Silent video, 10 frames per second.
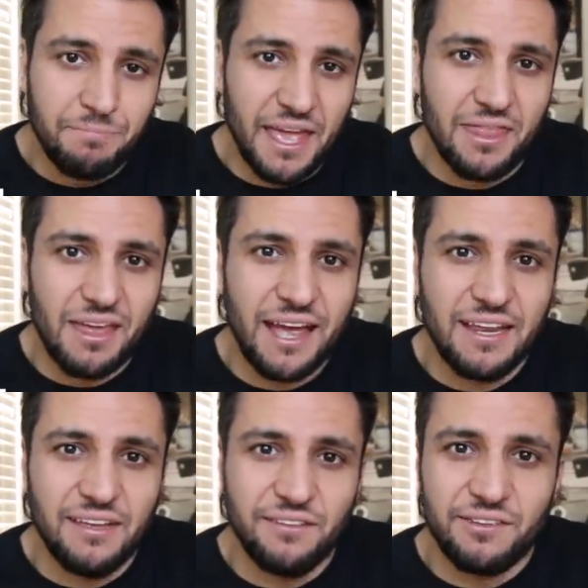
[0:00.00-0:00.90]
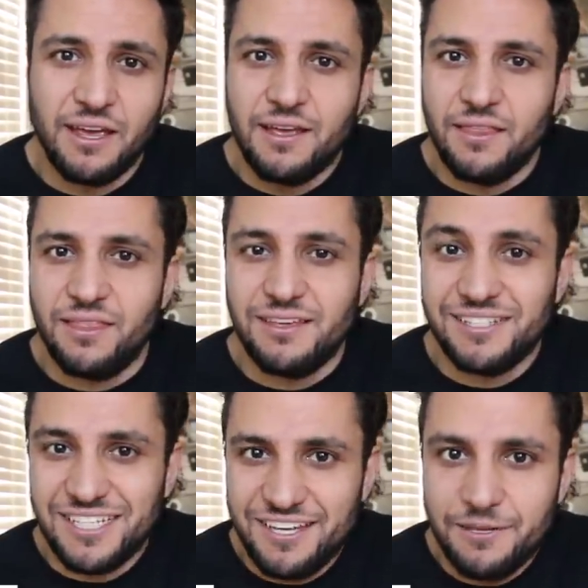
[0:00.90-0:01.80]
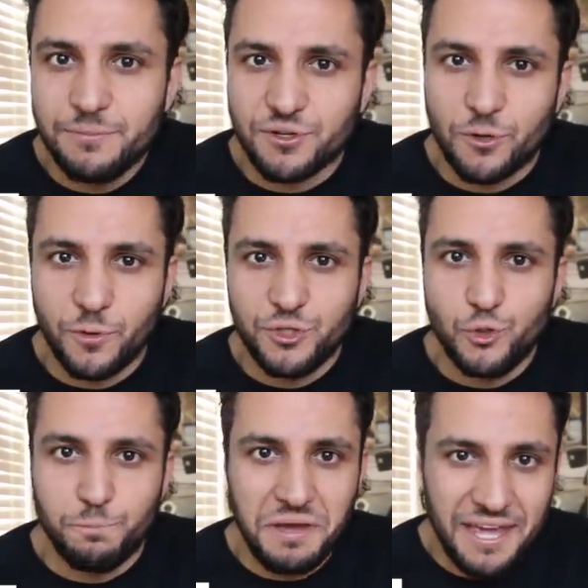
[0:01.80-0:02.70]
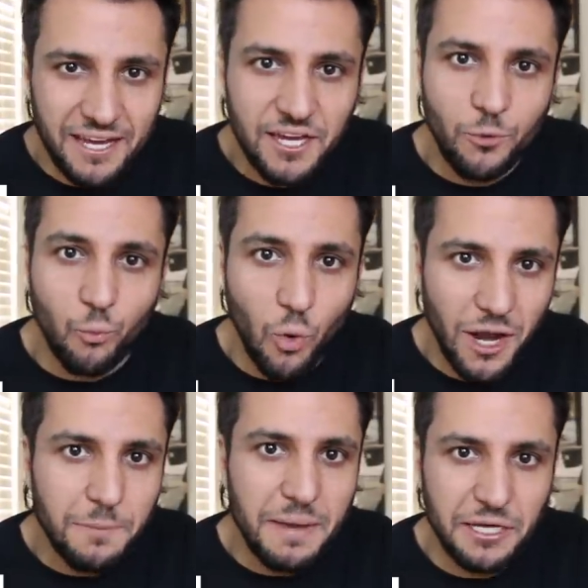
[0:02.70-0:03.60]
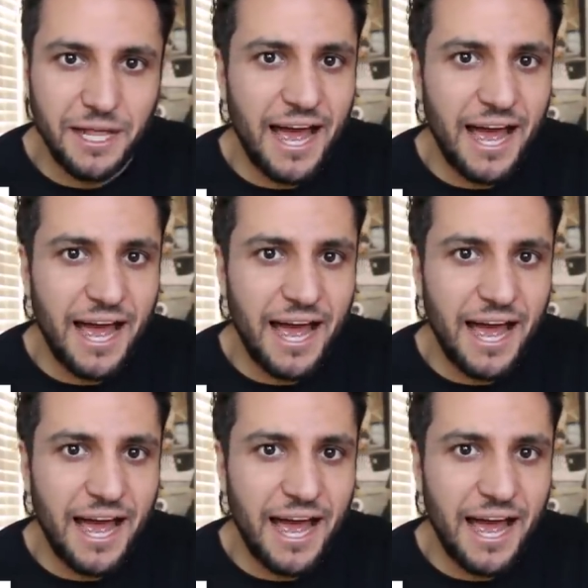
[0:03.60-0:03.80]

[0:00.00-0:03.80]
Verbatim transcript: And that is the teams are going to pick one male